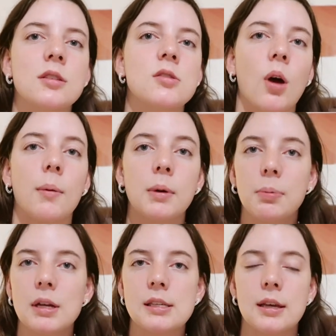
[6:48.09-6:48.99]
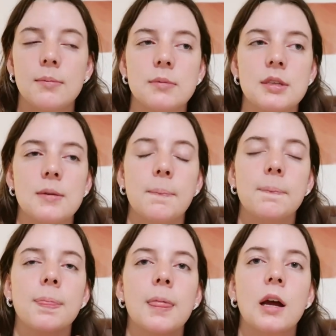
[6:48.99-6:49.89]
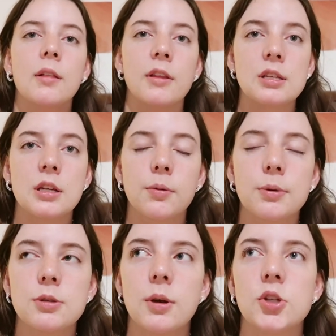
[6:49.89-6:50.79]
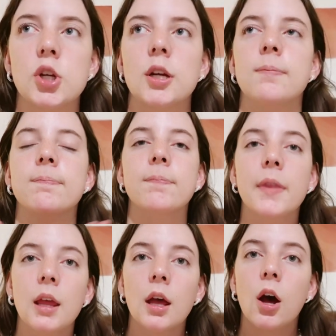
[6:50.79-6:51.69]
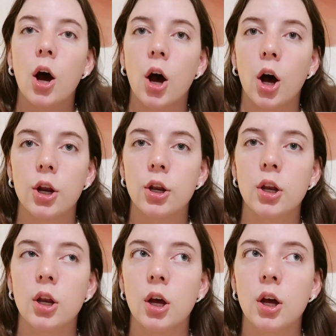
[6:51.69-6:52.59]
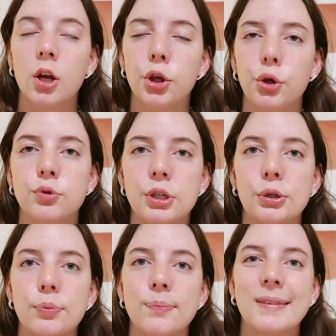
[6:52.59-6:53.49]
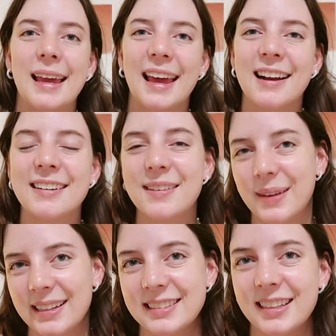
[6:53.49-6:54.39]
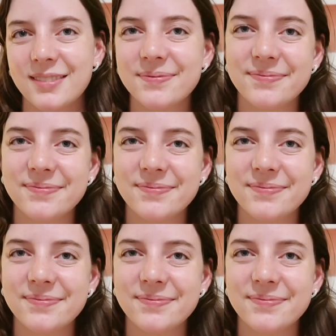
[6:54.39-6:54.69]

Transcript: So I'm gonna play Sims, listen to Persuasion on YouTube, and I'll get back to you.